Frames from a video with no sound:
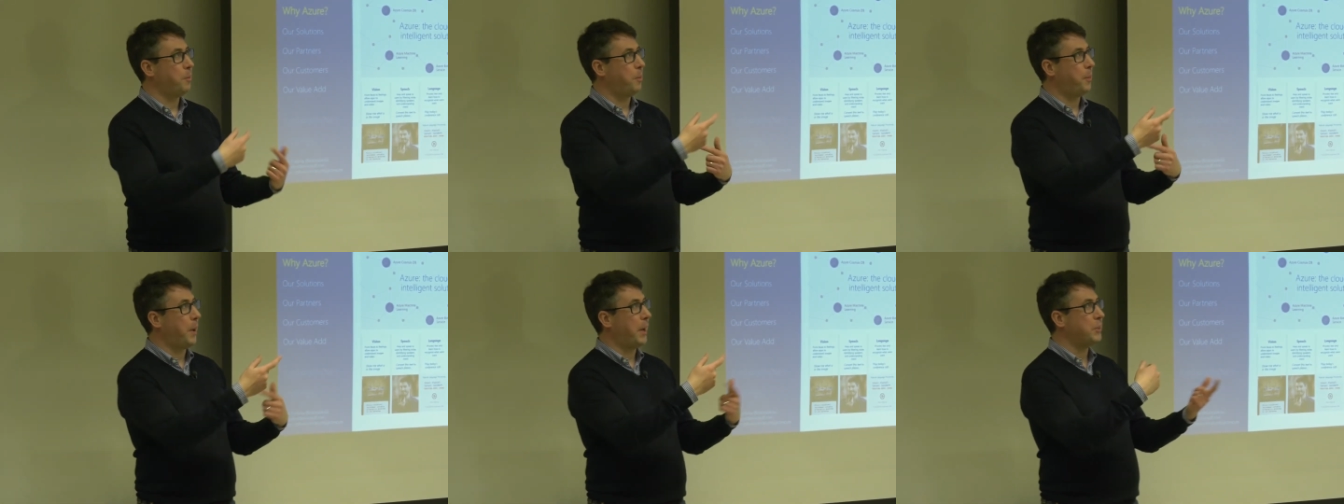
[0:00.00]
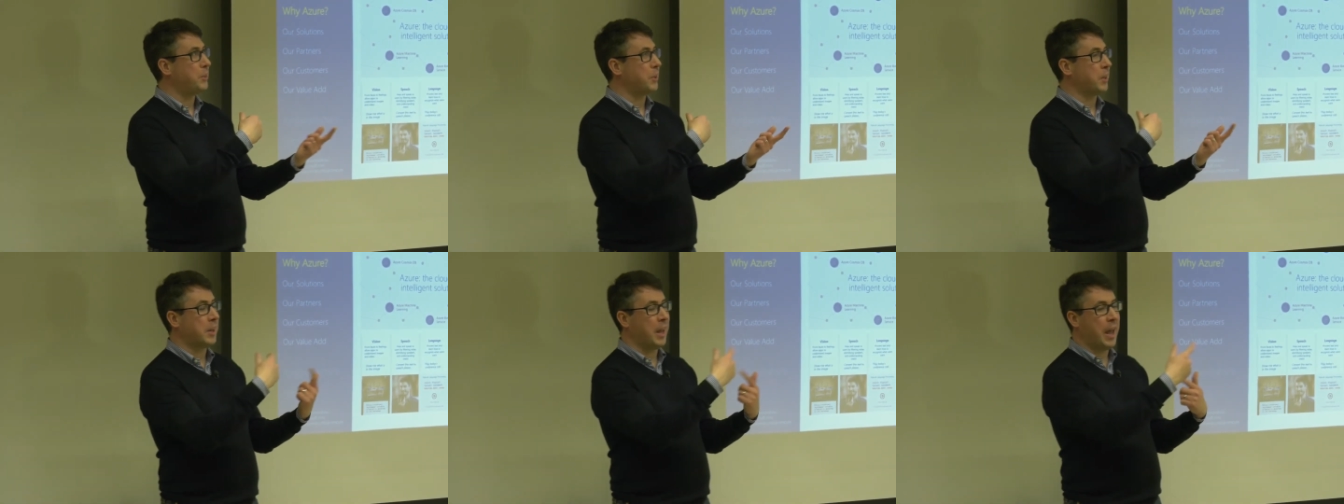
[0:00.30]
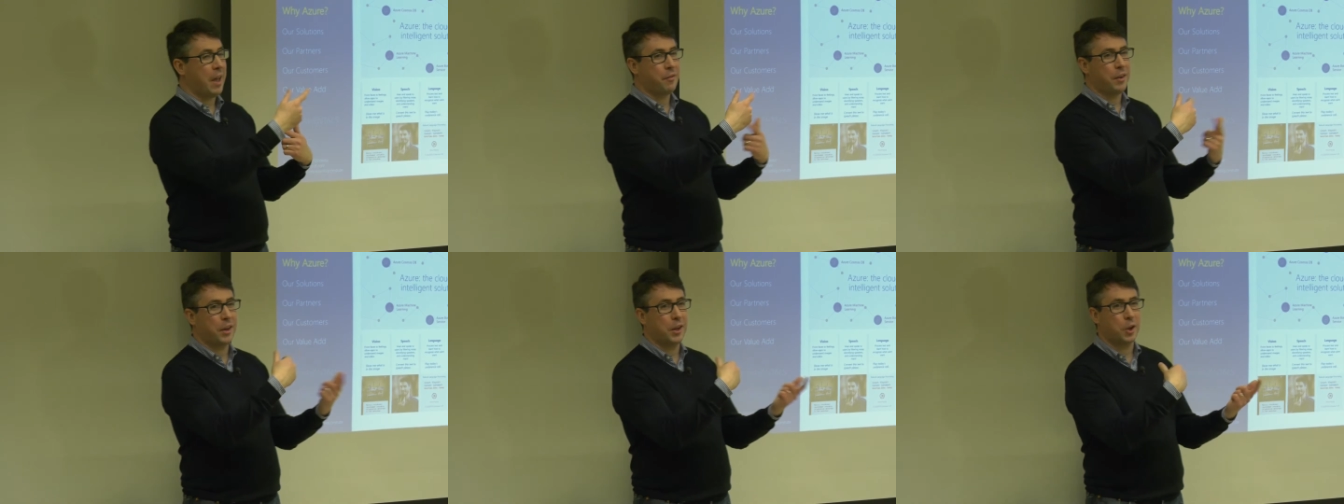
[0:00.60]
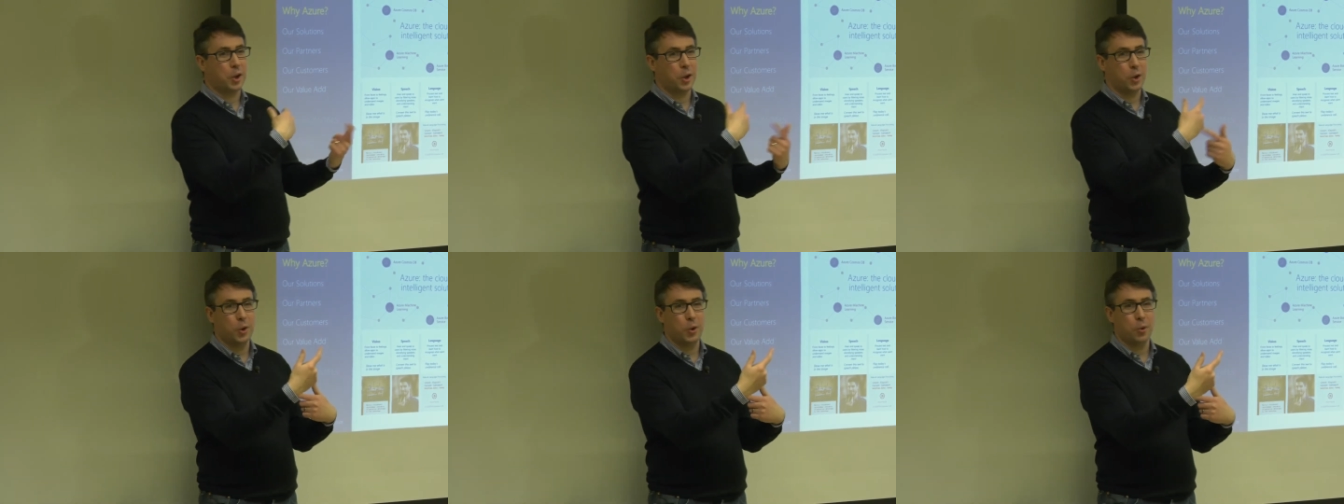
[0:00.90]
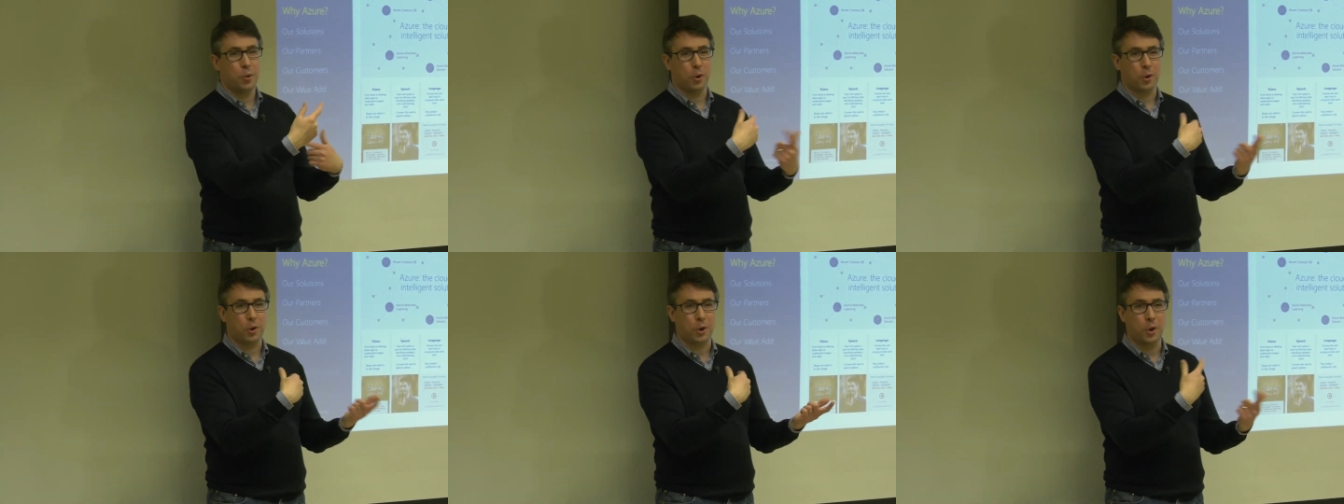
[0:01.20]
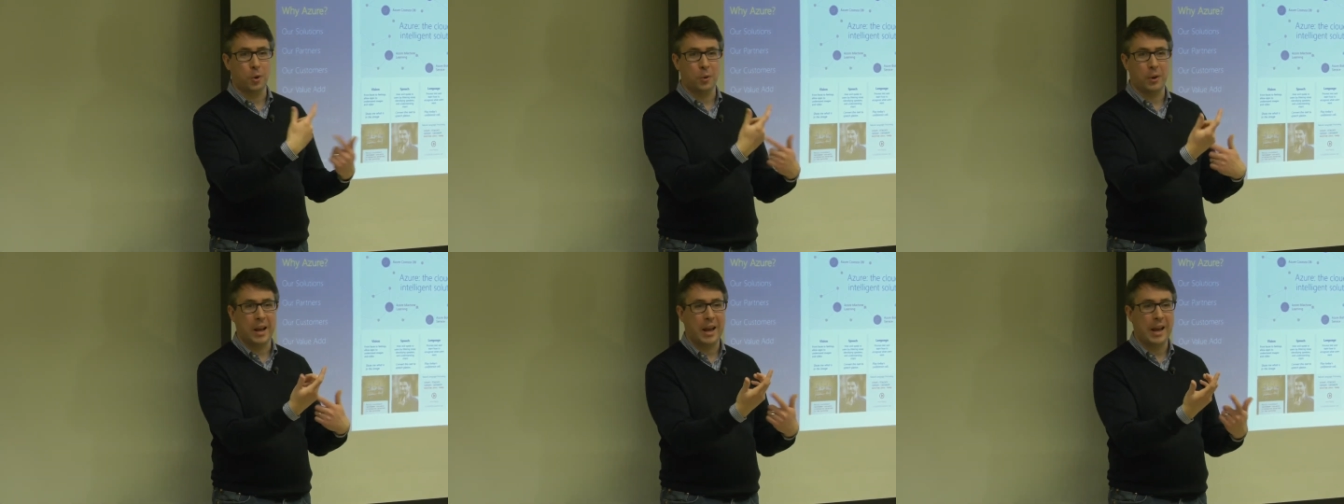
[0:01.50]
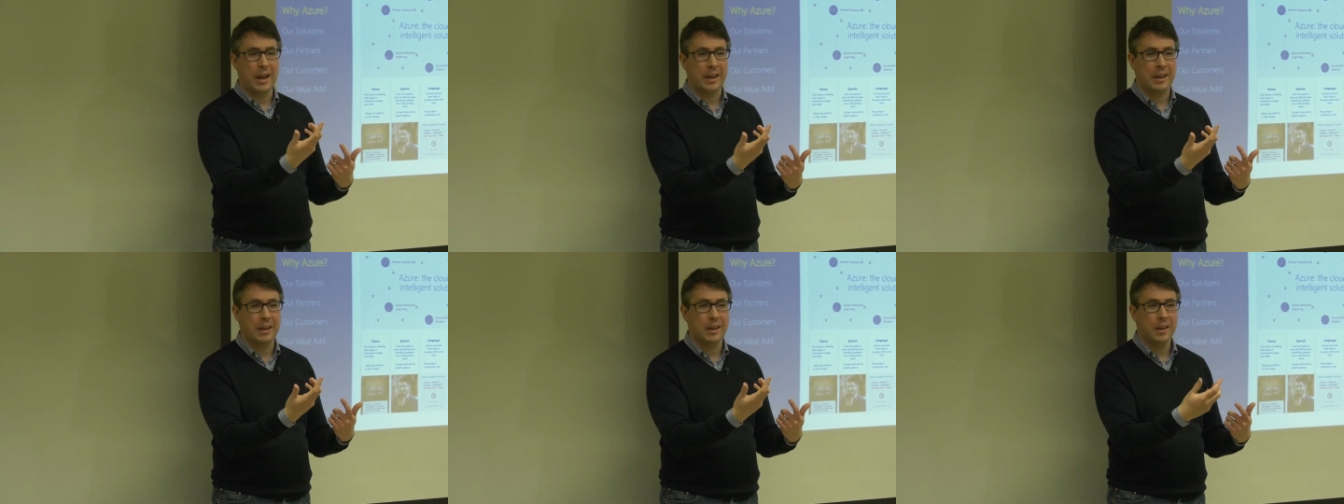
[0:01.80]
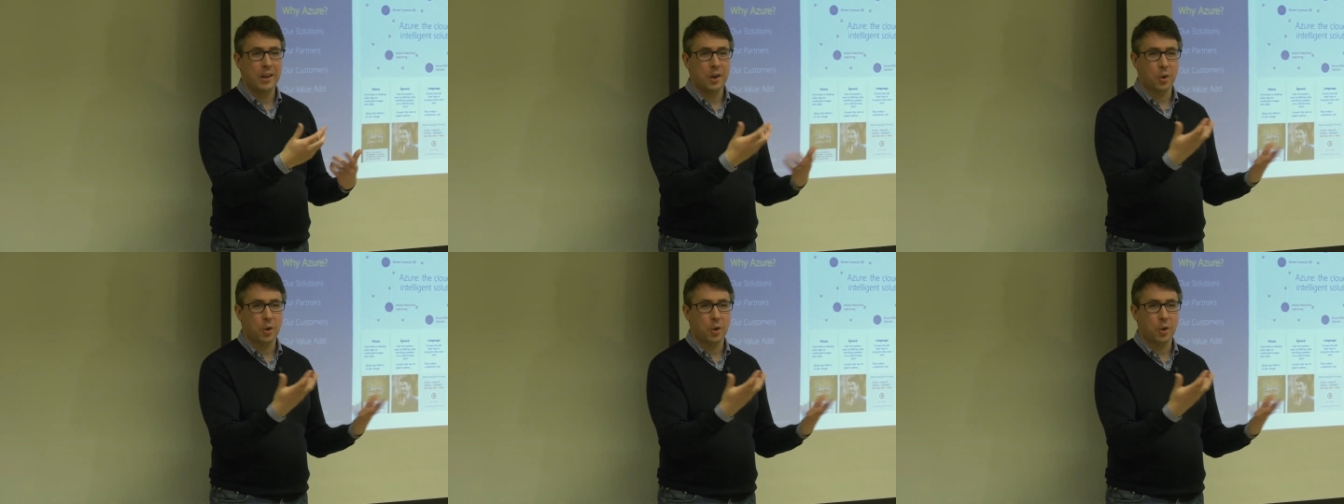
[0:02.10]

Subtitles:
basic FAQ or Q&A,